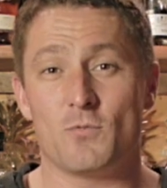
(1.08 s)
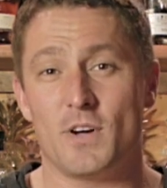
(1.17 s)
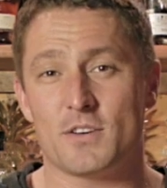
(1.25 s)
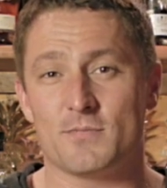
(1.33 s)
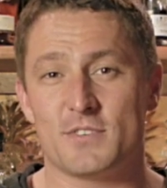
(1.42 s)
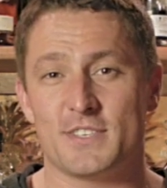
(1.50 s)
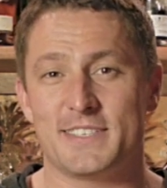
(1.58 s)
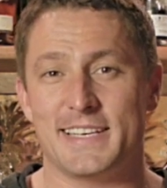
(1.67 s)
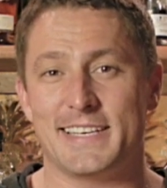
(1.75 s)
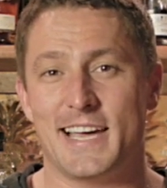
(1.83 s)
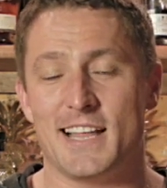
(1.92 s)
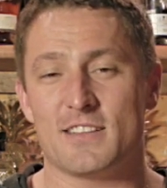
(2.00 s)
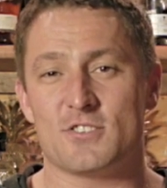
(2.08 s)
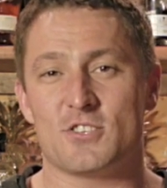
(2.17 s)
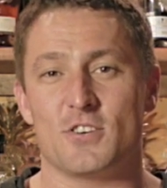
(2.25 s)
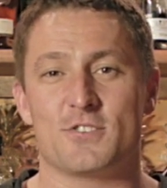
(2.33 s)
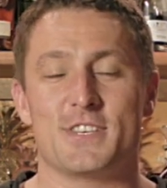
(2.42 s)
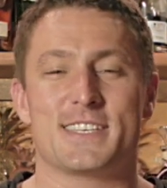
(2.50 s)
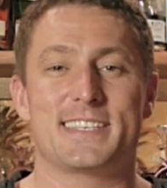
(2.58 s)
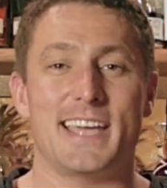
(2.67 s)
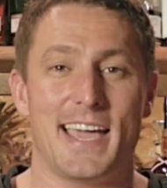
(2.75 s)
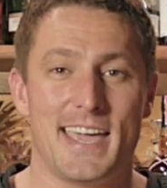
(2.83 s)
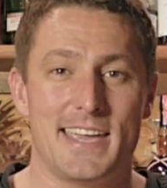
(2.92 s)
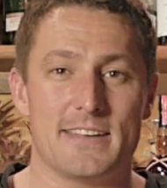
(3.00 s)
Welcome to the Dean Callan Show.
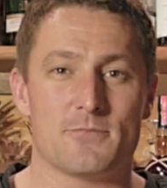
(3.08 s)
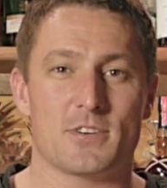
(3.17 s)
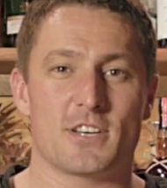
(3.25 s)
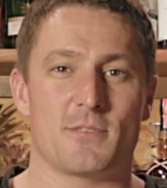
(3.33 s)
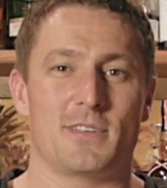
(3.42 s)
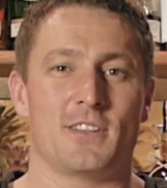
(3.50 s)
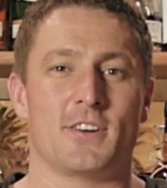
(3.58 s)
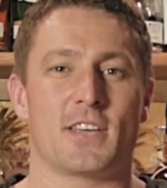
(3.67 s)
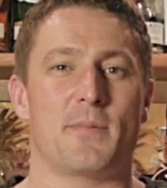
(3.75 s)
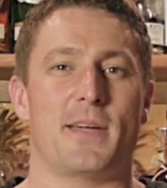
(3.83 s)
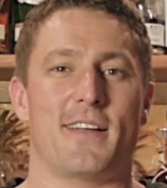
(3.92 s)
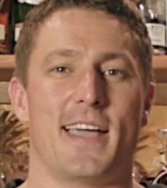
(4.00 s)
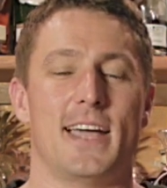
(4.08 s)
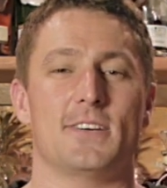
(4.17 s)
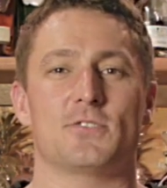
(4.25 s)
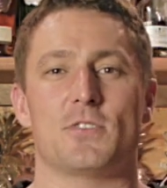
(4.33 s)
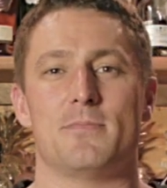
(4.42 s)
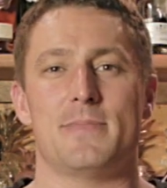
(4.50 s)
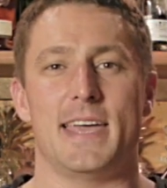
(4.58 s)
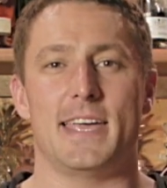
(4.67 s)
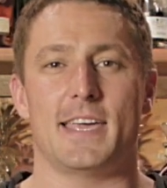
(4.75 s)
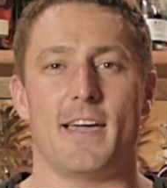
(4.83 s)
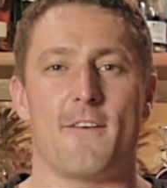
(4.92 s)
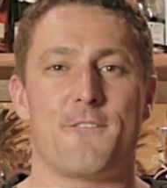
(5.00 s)
Today, we're going to be learning about how to
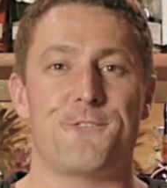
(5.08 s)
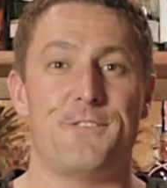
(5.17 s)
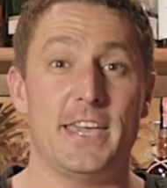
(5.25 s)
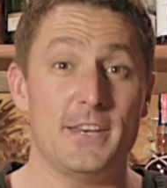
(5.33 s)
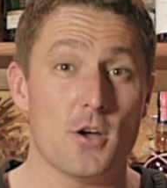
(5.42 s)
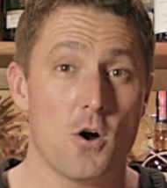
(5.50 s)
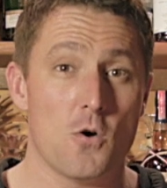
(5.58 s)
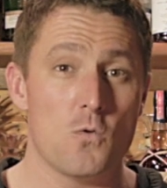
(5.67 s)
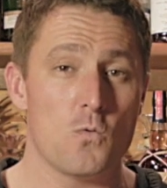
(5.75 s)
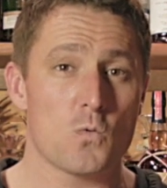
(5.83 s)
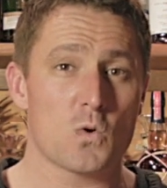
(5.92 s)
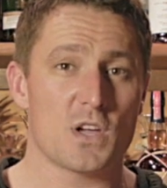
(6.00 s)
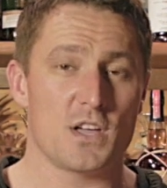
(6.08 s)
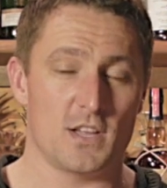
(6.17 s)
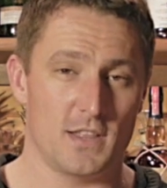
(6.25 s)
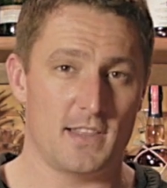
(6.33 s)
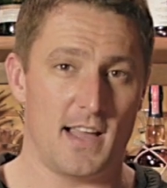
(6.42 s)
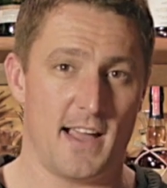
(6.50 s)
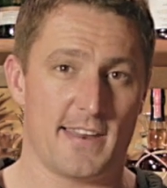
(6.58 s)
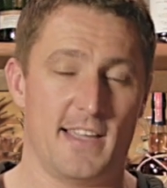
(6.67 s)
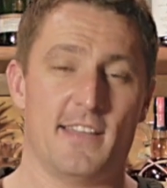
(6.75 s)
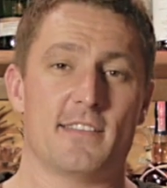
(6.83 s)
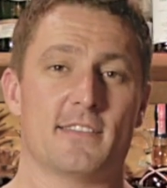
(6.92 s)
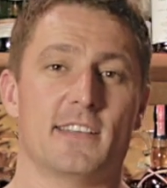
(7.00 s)
make a Fino
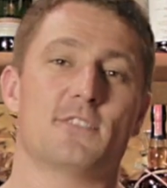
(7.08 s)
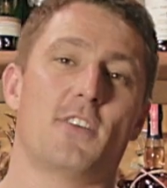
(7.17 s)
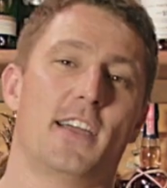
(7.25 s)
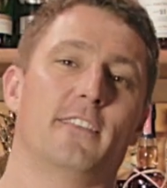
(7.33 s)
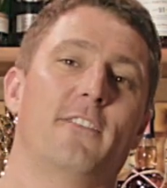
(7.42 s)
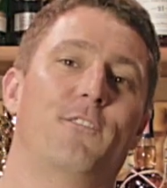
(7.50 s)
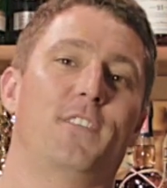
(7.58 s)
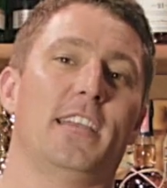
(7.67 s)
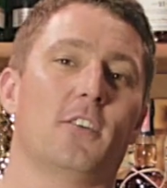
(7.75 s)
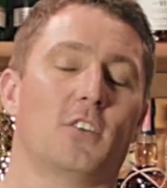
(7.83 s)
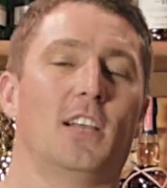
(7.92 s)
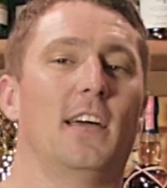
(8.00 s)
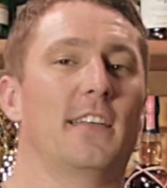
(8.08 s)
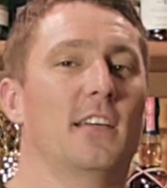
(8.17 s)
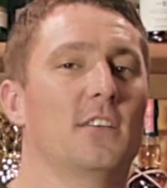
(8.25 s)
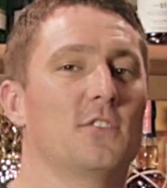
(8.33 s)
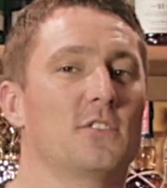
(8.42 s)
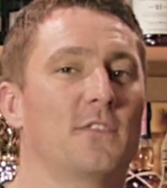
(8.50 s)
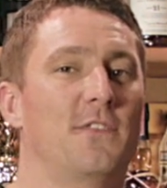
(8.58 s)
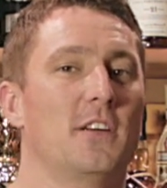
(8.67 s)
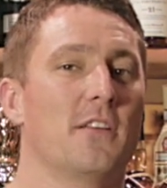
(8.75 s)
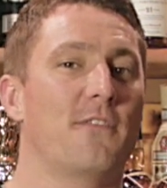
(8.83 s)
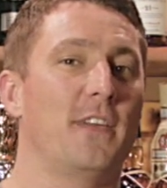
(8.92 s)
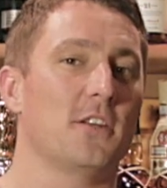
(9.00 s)
Colada. That's right, Fino Colada using
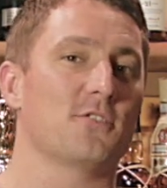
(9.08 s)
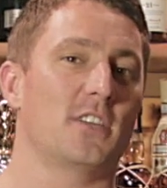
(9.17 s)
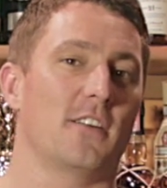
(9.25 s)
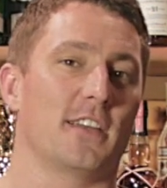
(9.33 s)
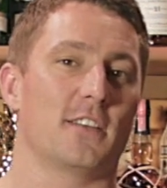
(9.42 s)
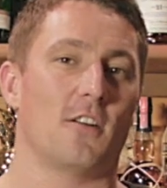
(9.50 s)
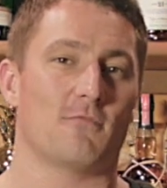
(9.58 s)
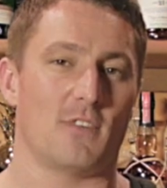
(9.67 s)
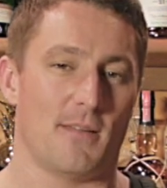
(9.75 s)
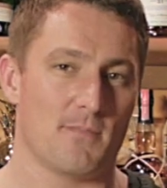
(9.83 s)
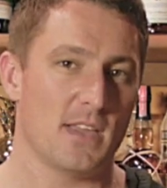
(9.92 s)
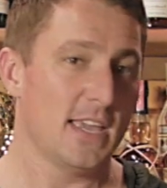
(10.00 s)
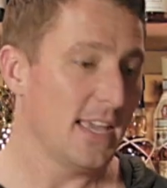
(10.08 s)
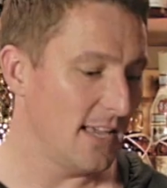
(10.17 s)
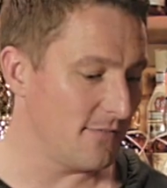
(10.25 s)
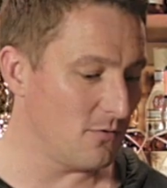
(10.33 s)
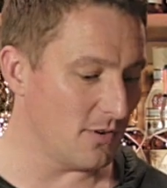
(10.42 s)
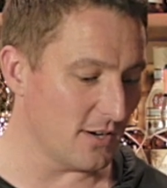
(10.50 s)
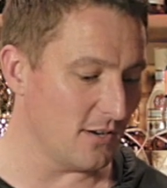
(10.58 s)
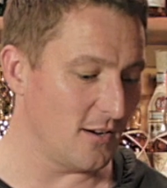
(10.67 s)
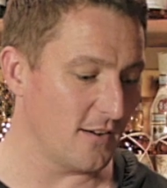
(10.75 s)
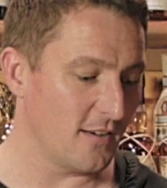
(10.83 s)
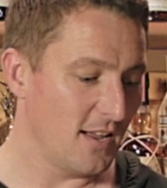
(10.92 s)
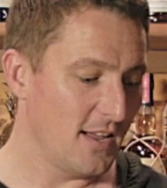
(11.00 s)
Fino sherry, not rum. If you want to
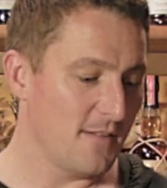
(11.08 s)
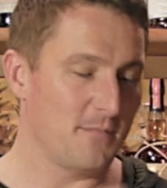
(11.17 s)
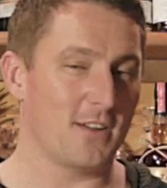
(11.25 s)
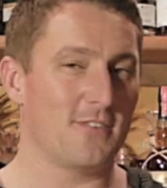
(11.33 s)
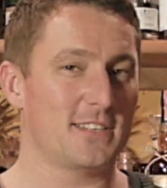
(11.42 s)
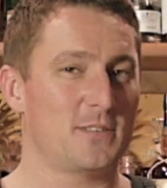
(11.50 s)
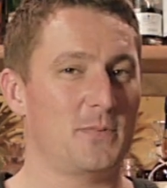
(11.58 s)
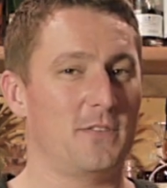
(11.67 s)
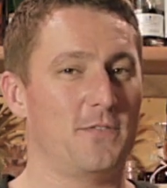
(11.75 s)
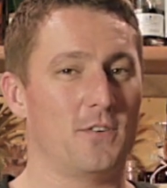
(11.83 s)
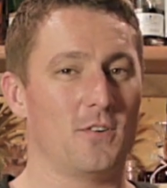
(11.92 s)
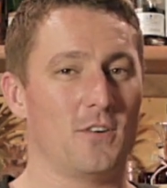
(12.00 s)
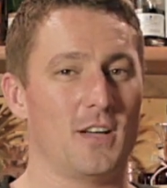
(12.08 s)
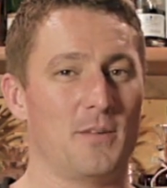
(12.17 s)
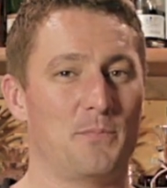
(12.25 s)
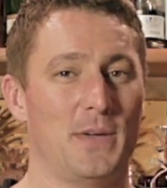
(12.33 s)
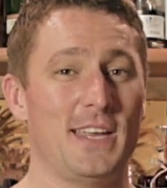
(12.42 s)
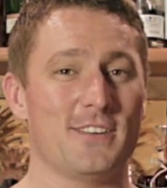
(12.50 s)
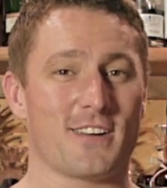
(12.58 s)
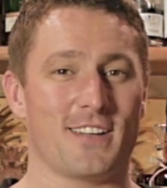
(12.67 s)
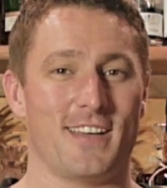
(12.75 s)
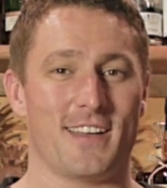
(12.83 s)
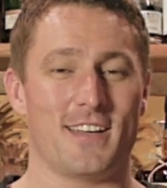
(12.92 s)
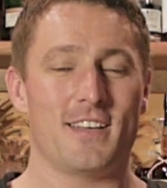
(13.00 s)
learn my recipe for a Piña
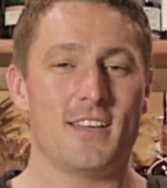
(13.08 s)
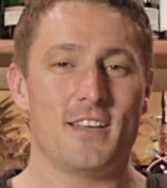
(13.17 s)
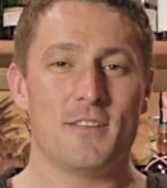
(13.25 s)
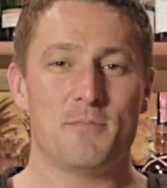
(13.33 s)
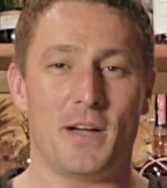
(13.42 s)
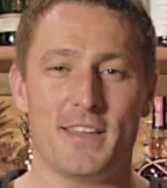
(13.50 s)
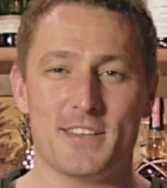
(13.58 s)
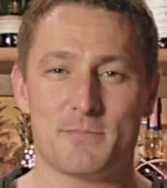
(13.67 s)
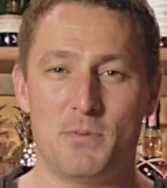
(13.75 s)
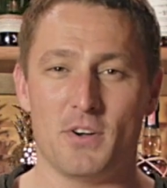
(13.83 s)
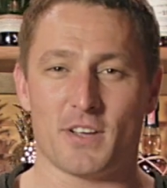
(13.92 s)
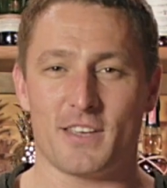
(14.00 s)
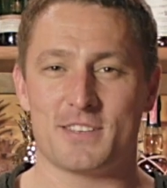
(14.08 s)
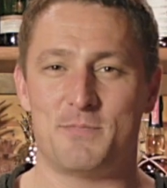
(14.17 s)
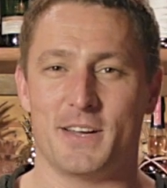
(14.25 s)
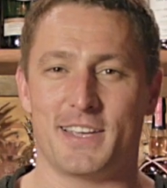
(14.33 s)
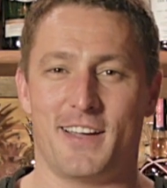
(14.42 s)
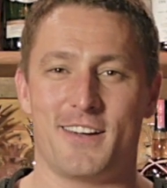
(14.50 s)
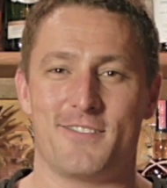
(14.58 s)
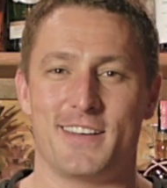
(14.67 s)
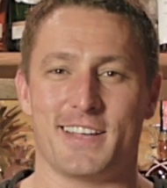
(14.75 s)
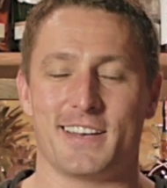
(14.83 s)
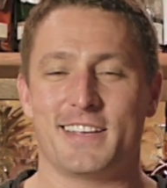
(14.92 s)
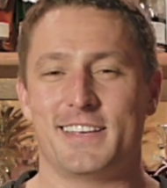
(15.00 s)
Colada, buy this book. It's by Gary
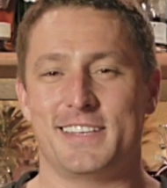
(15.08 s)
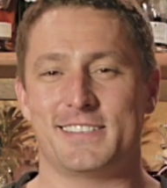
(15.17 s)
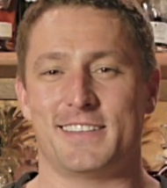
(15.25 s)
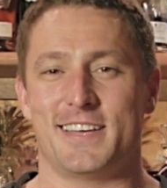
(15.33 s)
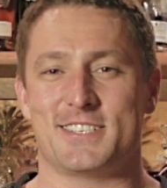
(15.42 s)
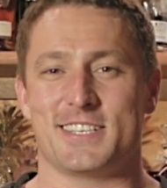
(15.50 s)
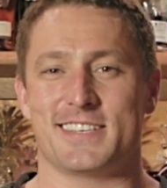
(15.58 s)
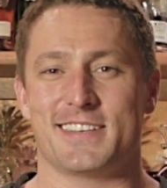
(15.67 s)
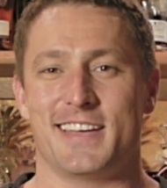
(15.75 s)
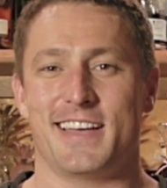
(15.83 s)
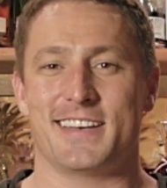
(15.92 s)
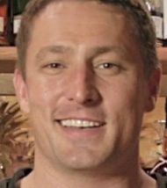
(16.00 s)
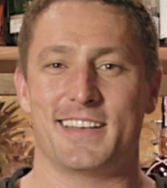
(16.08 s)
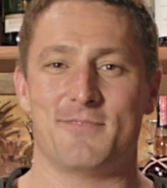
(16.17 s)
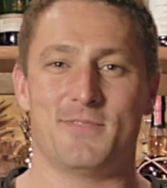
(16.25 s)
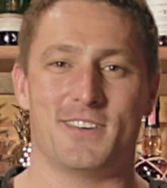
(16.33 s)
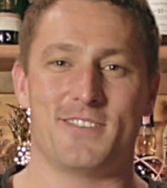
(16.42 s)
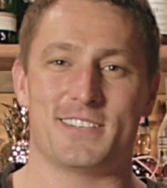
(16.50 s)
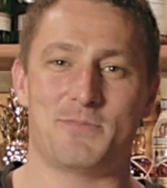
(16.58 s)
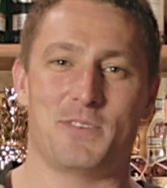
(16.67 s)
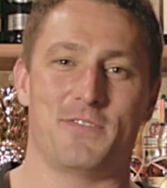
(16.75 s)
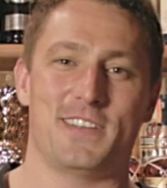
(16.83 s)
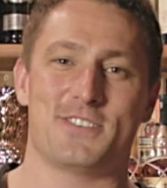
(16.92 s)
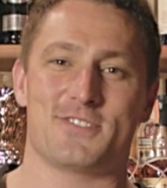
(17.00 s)
Regan. He's a legend, and my recipe
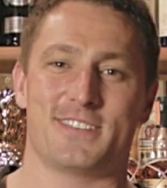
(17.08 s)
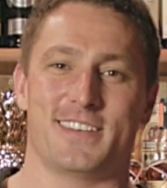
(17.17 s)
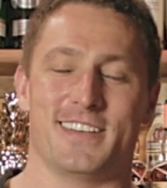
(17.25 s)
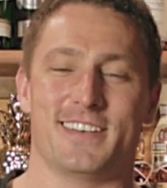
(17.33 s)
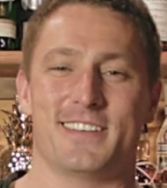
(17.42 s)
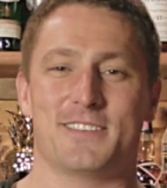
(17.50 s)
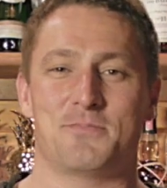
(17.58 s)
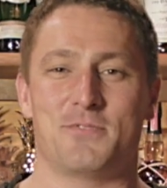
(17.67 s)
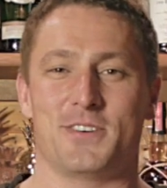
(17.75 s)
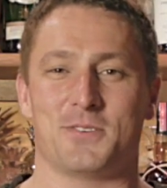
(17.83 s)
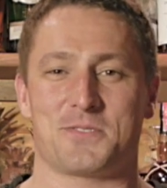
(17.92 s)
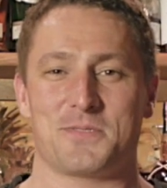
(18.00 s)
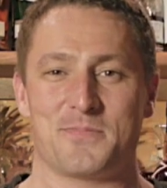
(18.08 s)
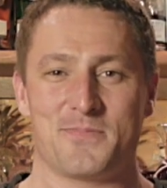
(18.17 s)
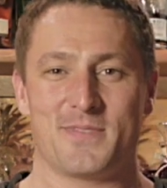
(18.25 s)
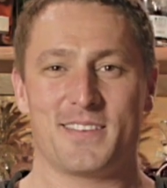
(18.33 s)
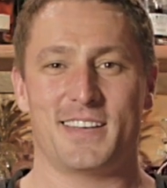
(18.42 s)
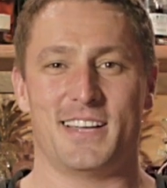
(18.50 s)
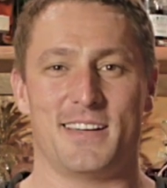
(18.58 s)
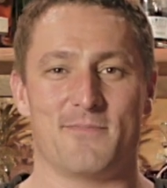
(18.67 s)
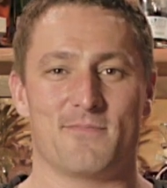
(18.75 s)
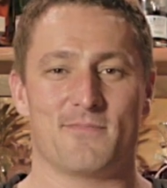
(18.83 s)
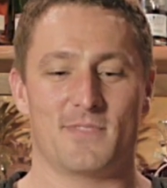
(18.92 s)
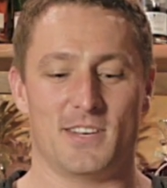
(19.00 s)
features in it. It's pretty awesome.
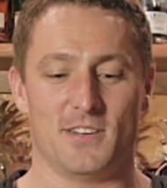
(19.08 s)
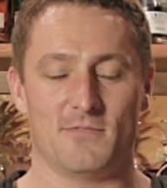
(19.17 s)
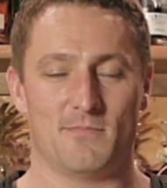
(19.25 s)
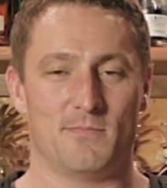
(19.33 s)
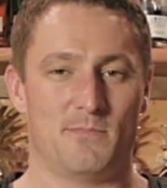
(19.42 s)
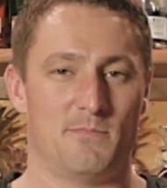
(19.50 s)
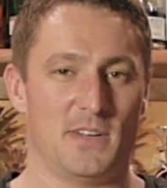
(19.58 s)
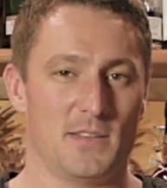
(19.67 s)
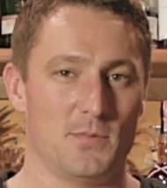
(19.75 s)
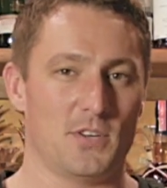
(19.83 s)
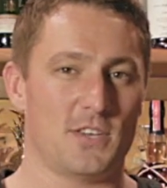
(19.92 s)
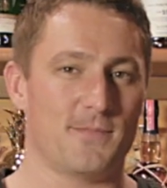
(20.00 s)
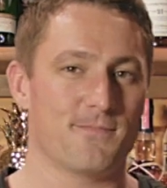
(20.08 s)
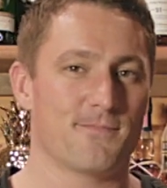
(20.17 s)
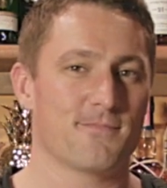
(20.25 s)
Buy the book.